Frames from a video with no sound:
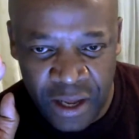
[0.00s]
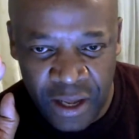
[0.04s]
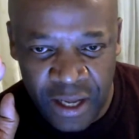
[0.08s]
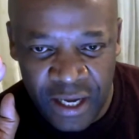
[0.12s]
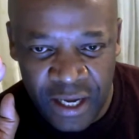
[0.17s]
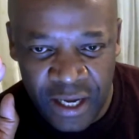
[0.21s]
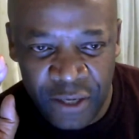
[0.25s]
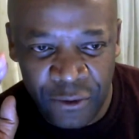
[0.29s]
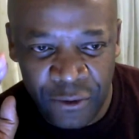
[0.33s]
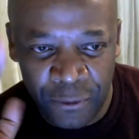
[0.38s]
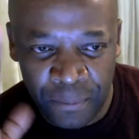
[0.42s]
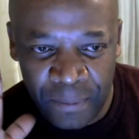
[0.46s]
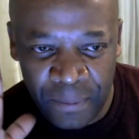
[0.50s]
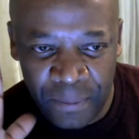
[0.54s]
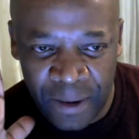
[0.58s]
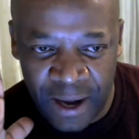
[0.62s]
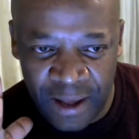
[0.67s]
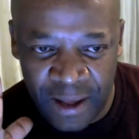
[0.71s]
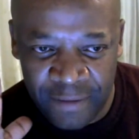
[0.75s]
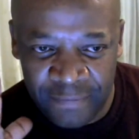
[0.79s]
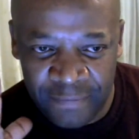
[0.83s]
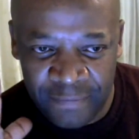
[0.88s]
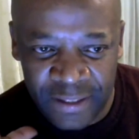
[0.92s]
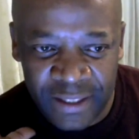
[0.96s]
your
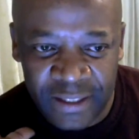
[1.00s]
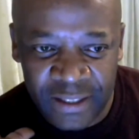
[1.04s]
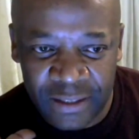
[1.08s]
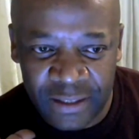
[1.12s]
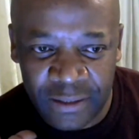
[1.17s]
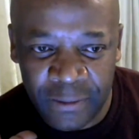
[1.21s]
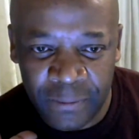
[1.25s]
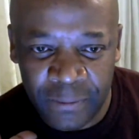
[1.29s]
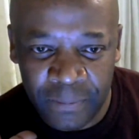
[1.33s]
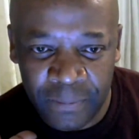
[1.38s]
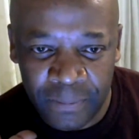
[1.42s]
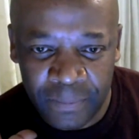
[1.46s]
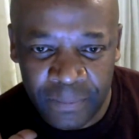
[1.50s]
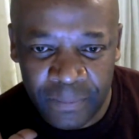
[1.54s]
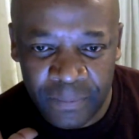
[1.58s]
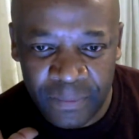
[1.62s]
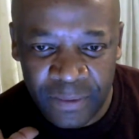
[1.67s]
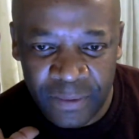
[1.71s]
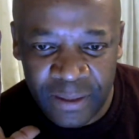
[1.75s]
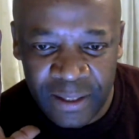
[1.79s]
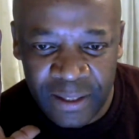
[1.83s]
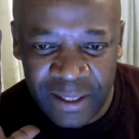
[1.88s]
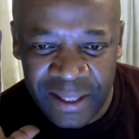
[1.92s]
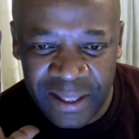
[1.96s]
privacy,
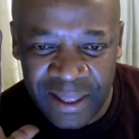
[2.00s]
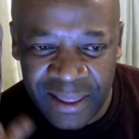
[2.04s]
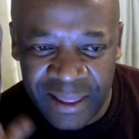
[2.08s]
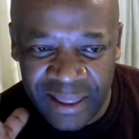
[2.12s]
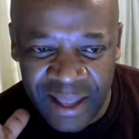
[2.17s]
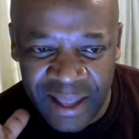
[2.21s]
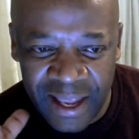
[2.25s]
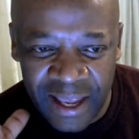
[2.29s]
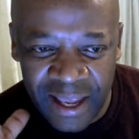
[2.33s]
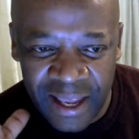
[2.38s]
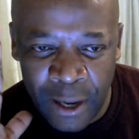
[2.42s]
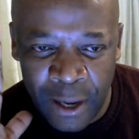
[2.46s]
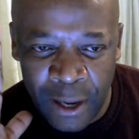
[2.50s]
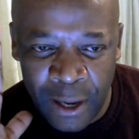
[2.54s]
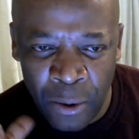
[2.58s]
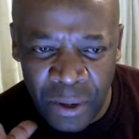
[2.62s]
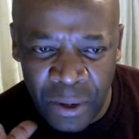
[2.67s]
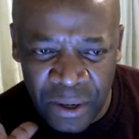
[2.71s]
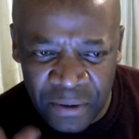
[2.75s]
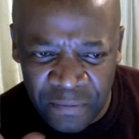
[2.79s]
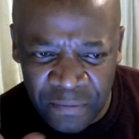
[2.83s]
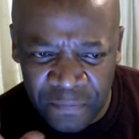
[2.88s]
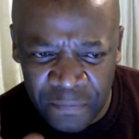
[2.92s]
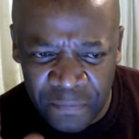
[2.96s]
thinking or
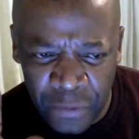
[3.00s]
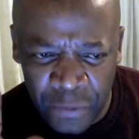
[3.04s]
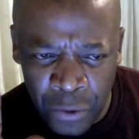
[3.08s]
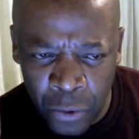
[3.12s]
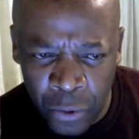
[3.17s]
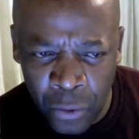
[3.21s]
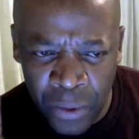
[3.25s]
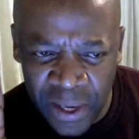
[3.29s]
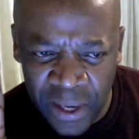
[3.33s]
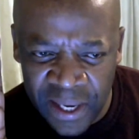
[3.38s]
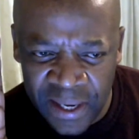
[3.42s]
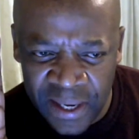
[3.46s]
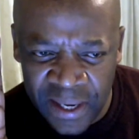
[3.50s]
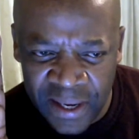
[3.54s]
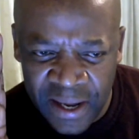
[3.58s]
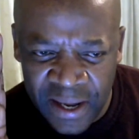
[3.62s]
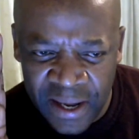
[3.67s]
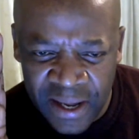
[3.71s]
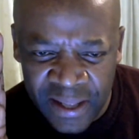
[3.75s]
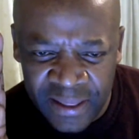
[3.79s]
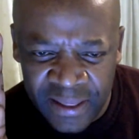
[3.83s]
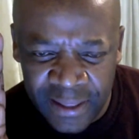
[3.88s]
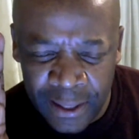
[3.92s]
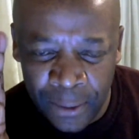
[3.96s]
reviewing
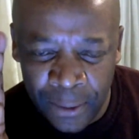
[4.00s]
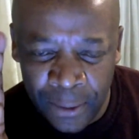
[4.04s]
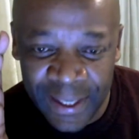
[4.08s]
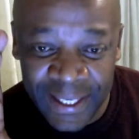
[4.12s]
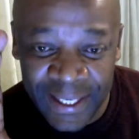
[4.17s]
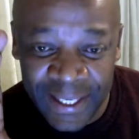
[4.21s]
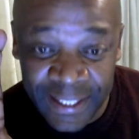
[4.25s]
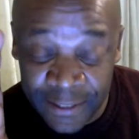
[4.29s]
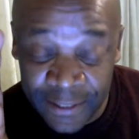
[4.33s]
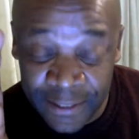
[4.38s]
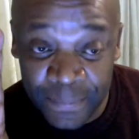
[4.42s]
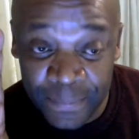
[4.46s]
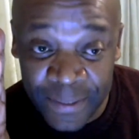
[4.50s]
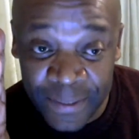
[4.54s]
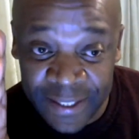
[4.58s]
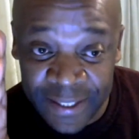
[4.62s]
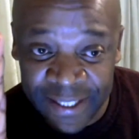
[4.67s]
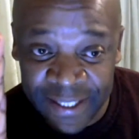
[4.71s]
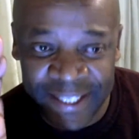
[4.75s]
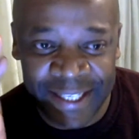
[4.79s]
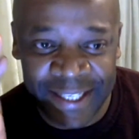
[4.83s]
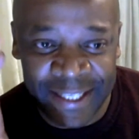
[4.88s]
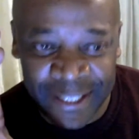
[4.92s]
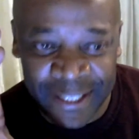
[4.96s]
the way
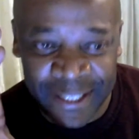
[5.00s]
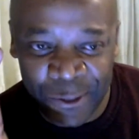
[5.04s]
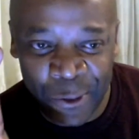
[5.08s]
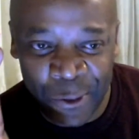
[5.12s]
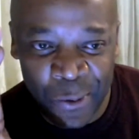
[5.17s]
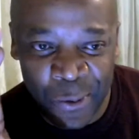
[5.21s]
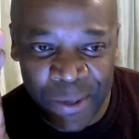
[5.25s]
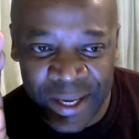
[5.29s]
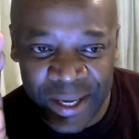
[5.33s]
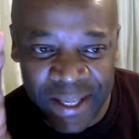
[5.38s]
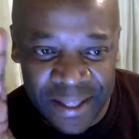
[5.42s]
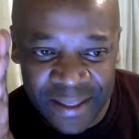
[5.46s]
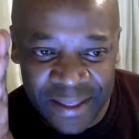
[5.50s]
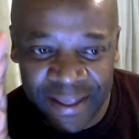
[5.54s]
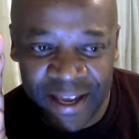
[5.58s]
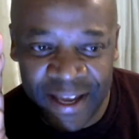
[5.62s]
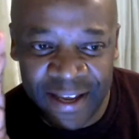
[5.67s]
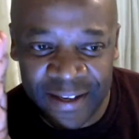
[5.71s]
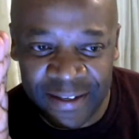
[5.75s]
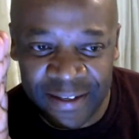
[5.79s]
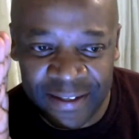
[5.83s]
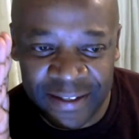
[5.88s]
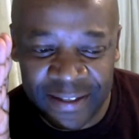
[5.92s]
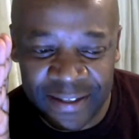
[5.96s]
TBC is doing
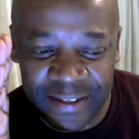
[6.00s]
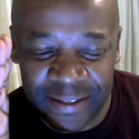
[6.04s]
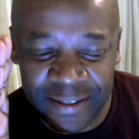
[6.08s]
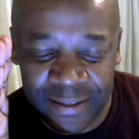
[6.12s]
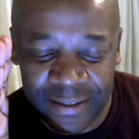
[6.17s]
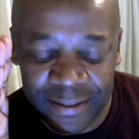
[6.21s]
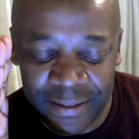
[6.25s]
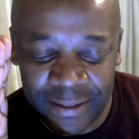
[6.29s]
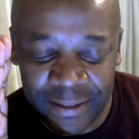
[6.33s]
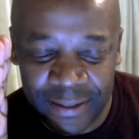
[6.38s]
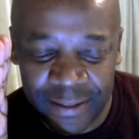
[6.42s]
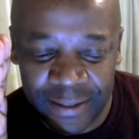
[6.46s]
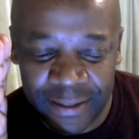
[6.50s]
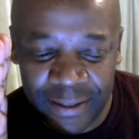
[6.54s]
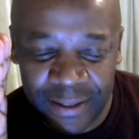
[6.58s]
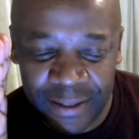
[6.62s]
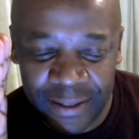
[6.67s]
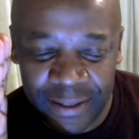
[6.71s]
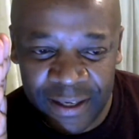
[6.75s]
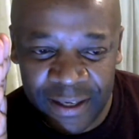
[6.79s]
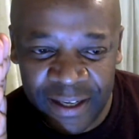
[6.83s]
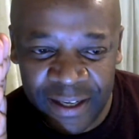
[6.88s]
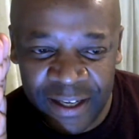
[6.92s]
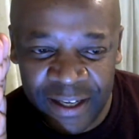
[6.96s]
things,
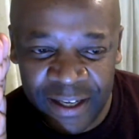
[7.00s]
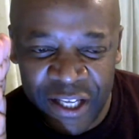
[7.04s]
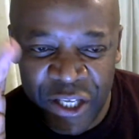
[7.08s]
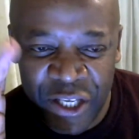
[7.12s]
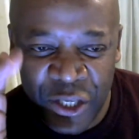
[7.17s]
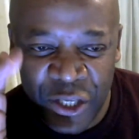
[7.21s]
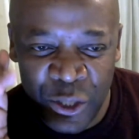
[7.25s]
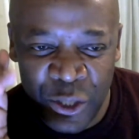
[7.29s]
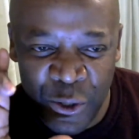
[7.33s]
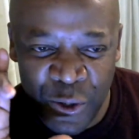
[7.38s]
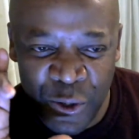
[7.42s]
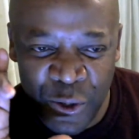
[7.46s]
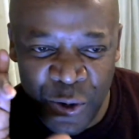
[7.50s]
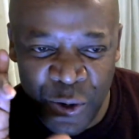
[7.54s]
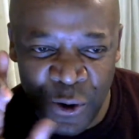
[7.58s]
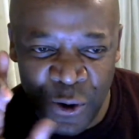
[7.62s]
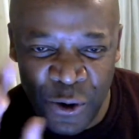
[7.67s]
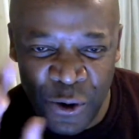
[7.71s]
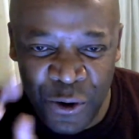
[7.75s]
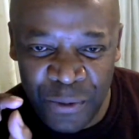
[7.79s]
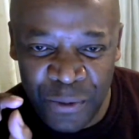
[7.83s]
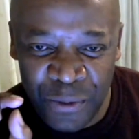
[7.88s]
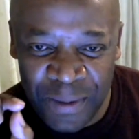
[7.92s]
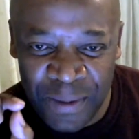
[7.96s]
you
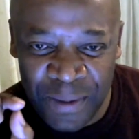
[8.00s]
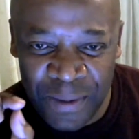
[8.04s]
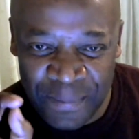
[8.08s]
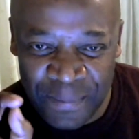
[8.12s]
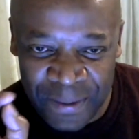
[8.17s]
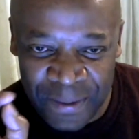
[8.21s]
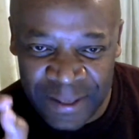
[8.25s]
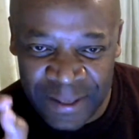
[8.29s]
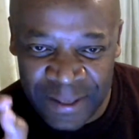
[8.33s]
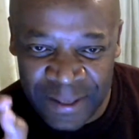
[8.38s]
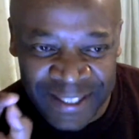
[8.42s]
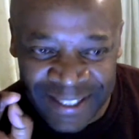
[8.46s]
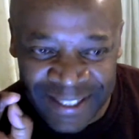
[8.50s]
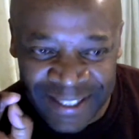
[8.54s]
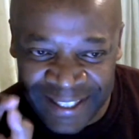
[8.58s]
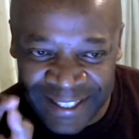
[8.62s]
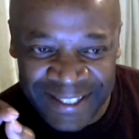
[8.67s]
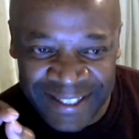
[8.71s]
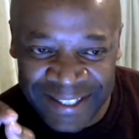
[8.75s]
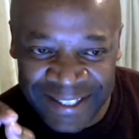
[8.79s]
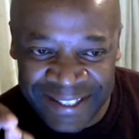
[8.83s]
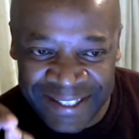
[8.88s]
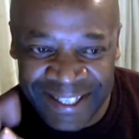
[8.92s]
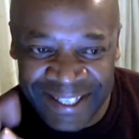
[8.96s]
know, my brothers and
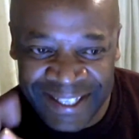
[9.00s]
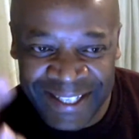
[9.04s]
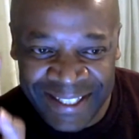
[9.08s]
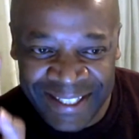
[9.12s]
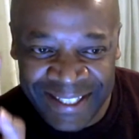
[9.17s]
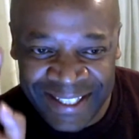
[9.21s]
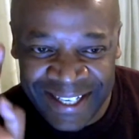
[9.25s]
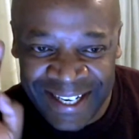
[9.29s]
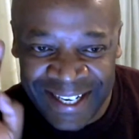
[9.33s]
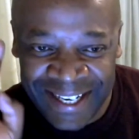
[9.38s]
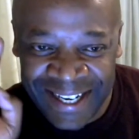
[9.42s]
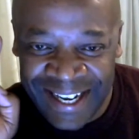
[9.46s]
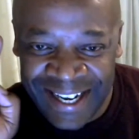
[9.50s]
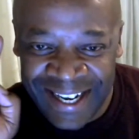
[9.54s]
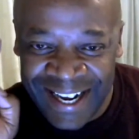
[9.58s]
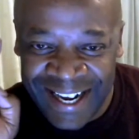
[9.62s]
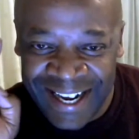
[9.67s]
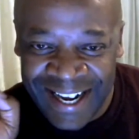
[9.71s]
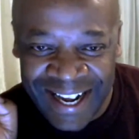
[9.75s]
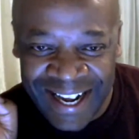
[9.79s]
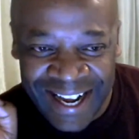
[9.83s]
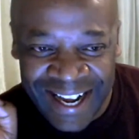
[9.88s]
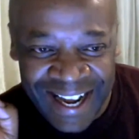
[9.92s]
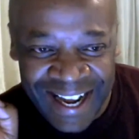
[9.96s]
sisters
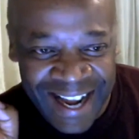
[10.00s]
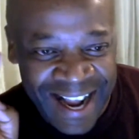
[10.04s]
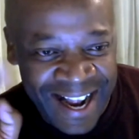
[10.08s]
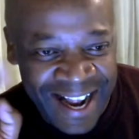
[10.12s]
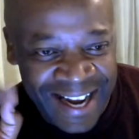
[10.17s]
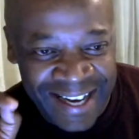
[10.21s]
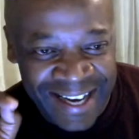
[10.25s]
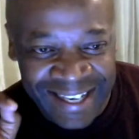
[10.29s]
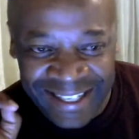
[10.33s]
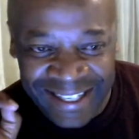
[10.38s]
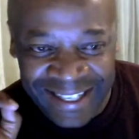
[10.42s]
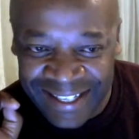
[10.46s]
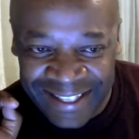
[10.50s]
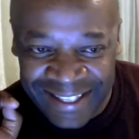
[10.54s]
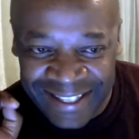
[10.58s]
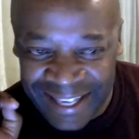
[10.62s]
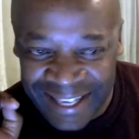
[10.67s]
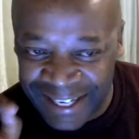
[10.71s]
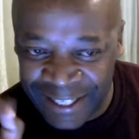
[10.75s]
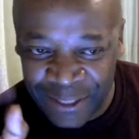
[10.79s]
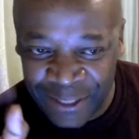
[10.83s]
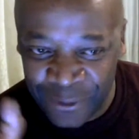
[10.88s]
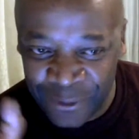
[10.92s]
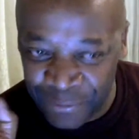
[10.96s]
and the
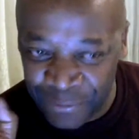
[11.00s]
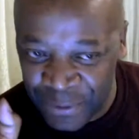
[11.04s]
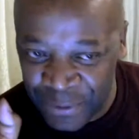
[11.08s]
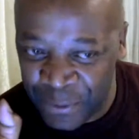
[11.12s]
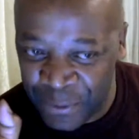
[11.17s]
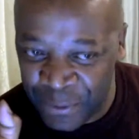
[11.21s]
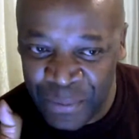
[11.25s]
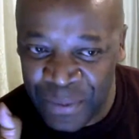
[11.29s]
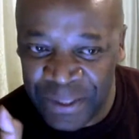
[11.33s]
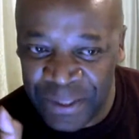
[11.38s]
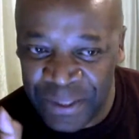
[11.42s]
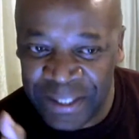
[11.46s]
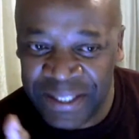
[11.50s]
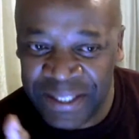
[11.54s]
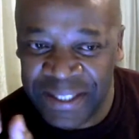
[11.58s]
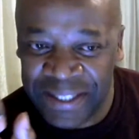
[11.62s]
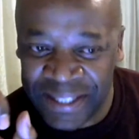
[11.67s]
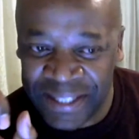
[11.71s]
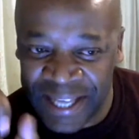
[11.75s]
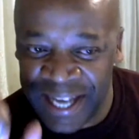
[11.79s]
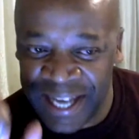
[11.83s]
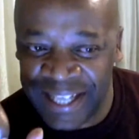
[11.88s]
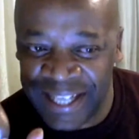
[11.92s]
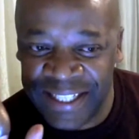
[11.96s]
rest of the community,
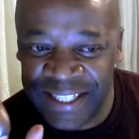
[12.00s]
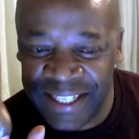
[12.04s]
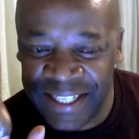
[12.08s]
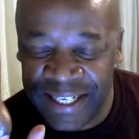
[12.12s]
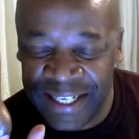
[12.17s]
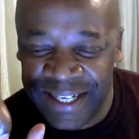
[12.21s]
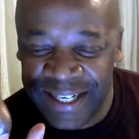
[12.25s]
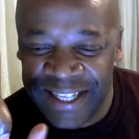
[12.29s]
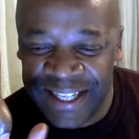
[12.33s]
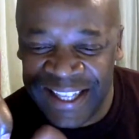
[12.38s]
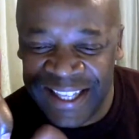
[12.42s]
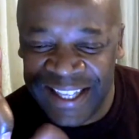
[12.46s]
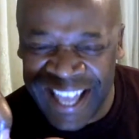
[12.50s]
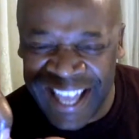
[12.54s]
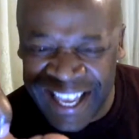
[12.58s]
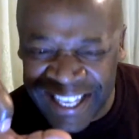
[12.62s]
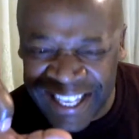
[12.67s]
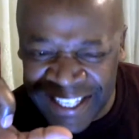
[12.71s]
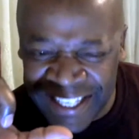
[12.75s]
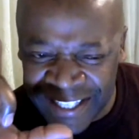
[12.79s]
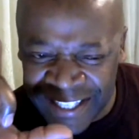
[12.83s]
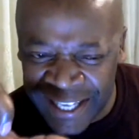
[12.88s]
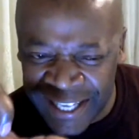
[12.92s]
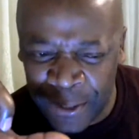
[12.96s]
that there is
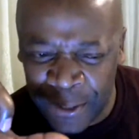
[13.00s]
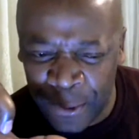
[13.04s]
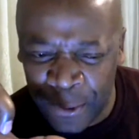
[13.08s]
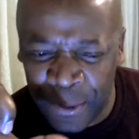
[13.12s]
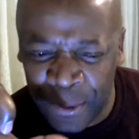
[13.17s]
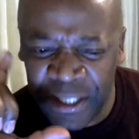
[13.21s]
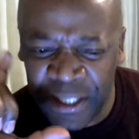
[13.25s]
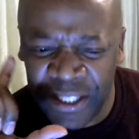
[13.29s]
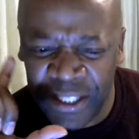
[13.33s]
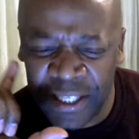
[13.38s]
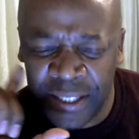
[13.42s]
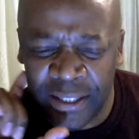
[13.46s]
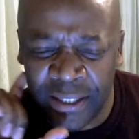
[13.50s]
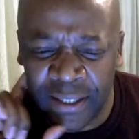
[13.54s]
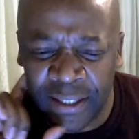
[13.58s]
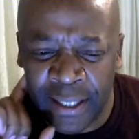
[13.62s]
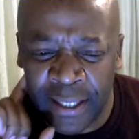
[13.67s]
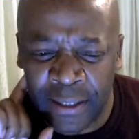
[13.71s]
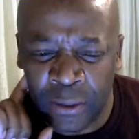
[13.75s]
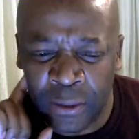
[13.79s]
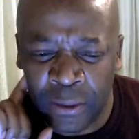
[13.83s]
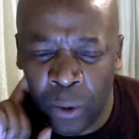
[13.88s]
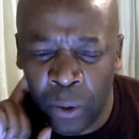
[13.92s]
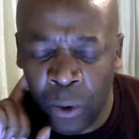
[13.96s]
that question
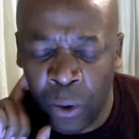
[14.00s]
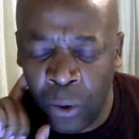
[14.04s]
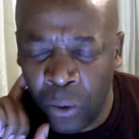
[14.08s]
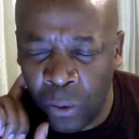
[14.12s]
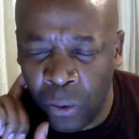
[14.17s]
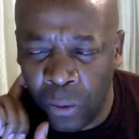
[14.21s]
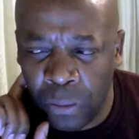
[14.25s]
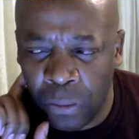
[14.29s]
that, oh,